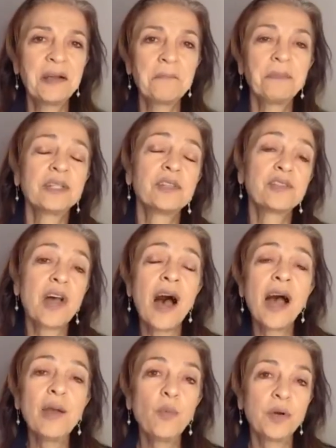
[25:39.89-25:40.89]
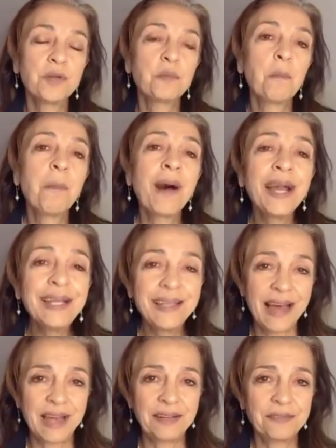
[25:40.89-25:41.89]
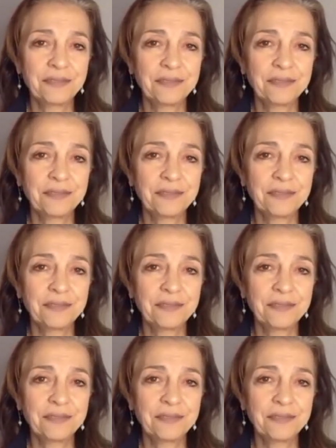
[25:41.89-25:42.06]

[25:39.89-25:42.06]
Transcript: because I want my life